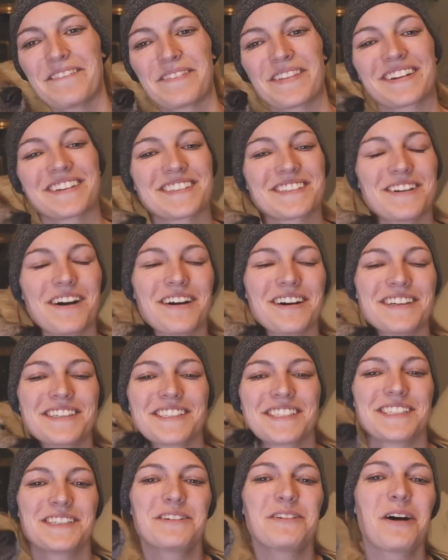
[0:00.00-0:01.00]
There's not a
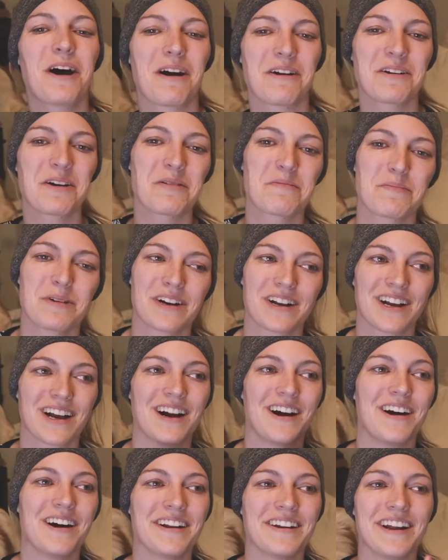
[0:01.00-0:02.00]
single audiobook
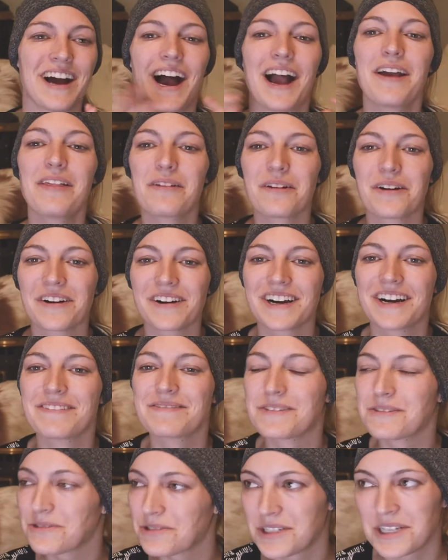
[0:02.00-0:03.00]
on either
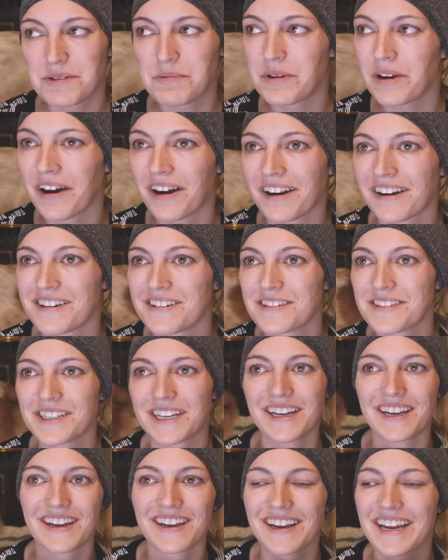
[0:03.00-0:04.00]
of those
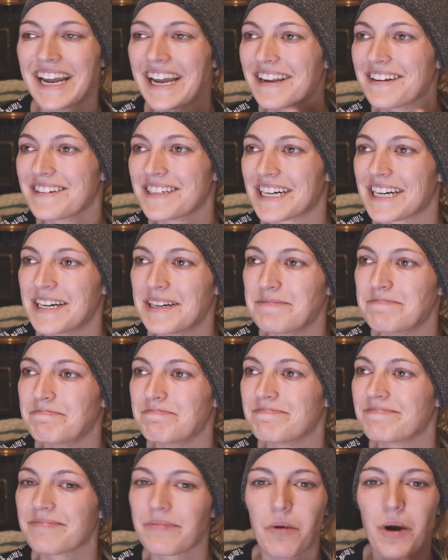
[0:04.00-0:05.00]
TBRs.
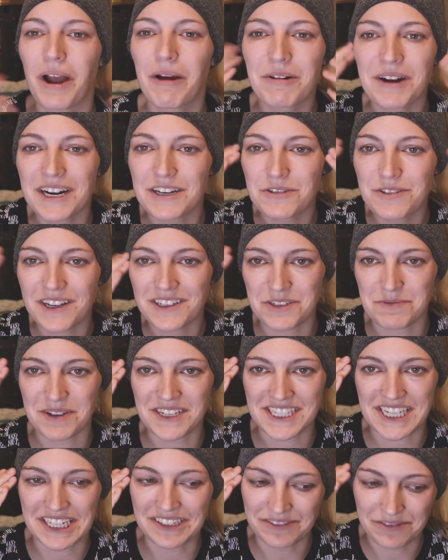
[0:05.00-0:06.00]
And why would I do that to
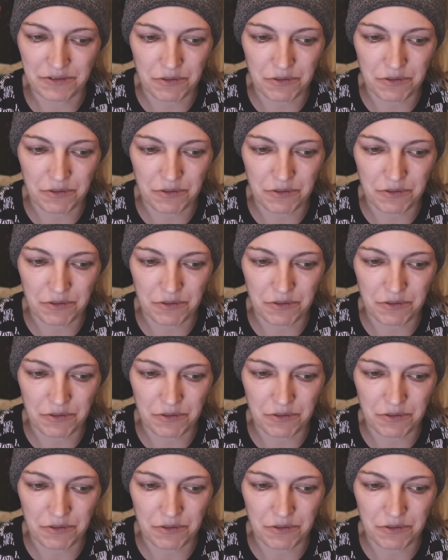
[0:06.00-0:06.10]
myself?